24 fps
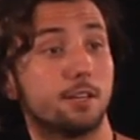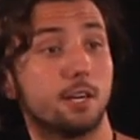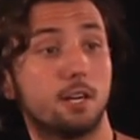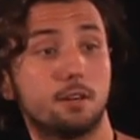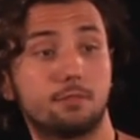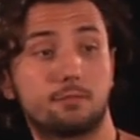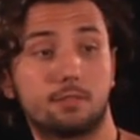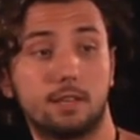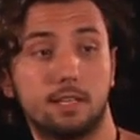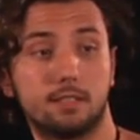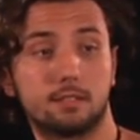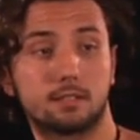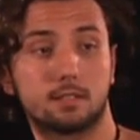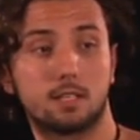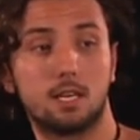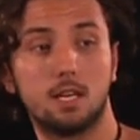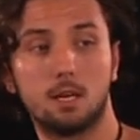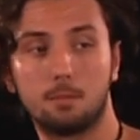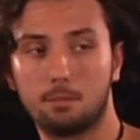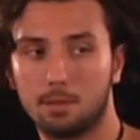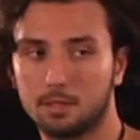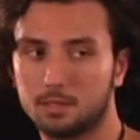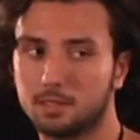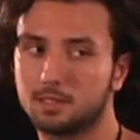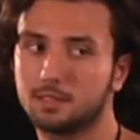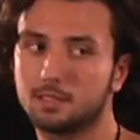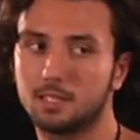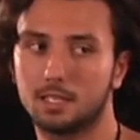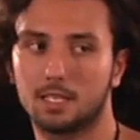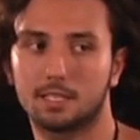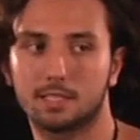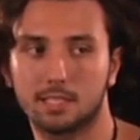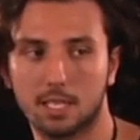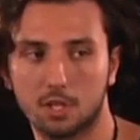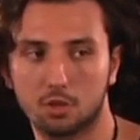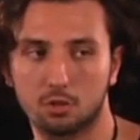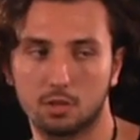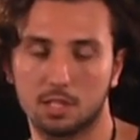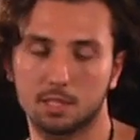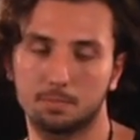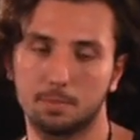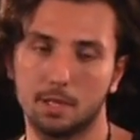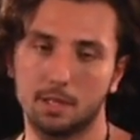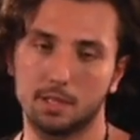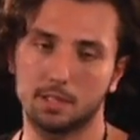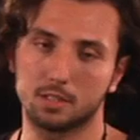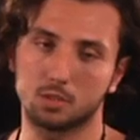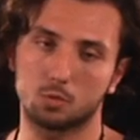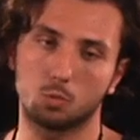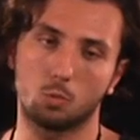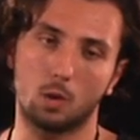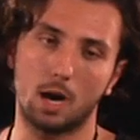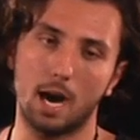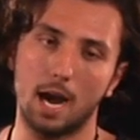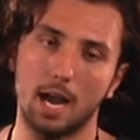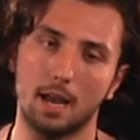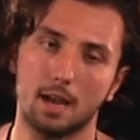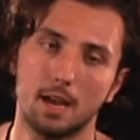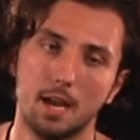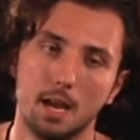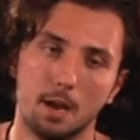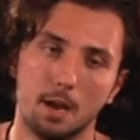girlfriends, but they're still not sexual experience. Why?